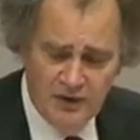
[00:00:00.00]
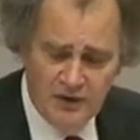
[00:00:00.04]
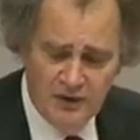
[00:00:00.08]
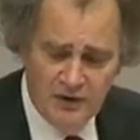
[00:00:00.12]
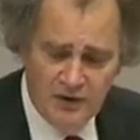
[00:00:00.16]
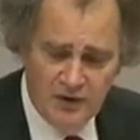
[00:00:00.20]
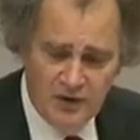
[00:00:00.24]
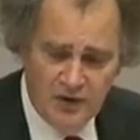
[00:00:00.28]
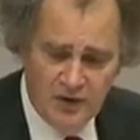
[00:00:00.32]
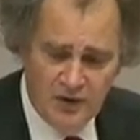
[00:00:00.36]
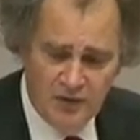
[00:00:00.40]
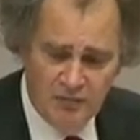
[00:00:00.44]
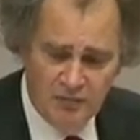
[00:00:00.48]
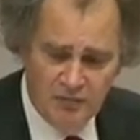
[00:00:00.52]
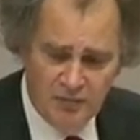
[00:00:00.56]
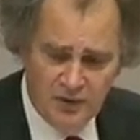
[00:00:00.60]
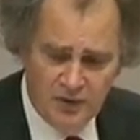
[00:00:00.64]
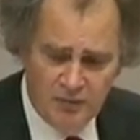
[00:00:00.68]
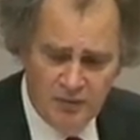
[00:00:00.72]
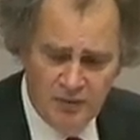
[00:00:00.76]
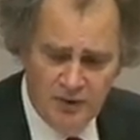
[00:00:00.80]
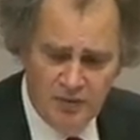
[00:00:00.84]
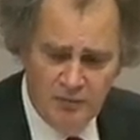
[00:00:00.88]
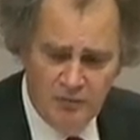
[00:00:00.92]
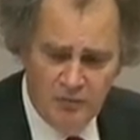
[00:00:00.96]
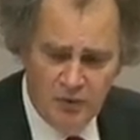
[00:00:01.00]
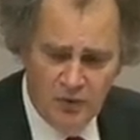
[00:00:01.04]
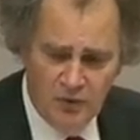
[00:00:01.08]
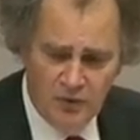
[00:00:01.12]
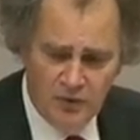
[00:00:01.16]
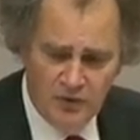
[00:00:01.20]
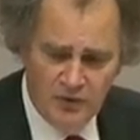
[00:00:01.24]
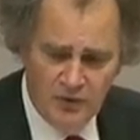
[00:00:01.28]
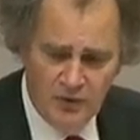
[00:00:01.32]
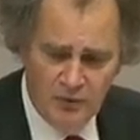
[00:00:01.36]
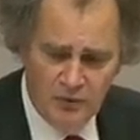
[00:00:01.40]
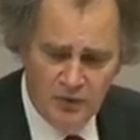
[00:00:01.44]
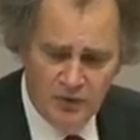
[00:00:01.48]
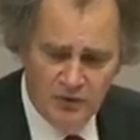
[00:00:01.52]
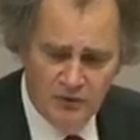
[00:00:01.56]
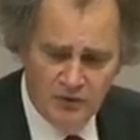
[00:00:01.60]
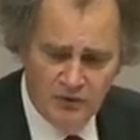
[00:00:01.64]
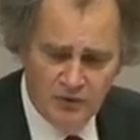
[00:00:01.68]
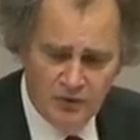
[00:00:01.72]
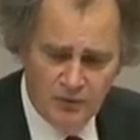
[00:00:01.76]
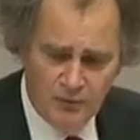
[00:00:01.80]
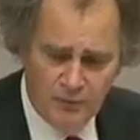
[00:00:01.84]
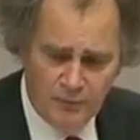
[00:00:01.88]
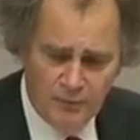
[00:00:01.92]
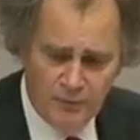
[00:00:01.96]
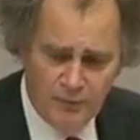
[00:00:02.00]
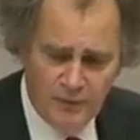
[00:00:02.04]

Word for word: learn probably more than you want to.